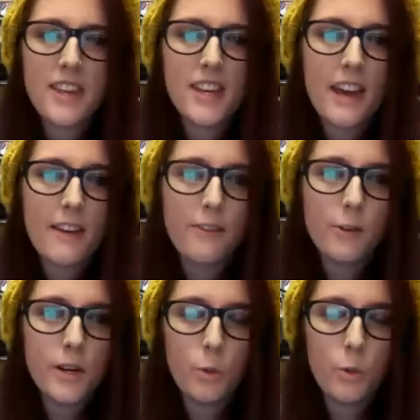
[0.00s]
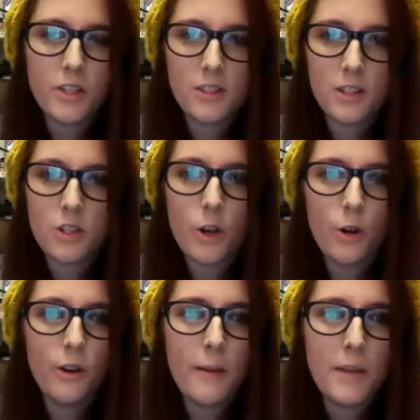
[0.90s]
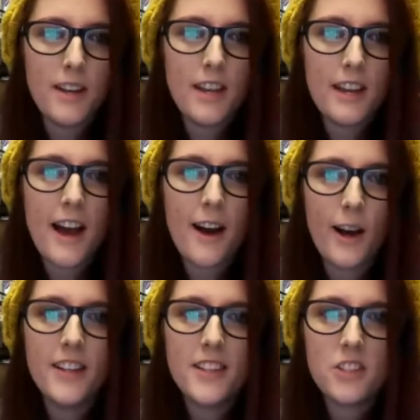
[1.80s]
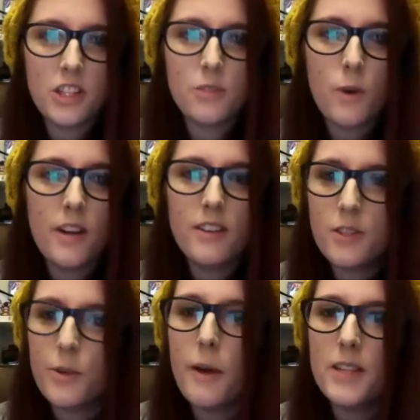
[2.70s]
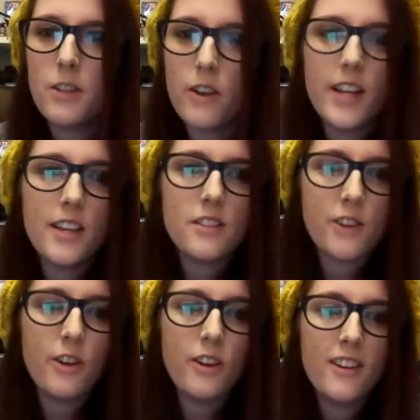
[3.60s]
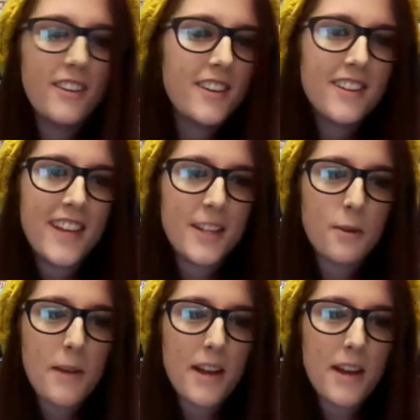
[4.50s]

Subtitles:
Yeah. I think everyone who watches the show, in our hearts, she's won 2 Emmys already, so that's what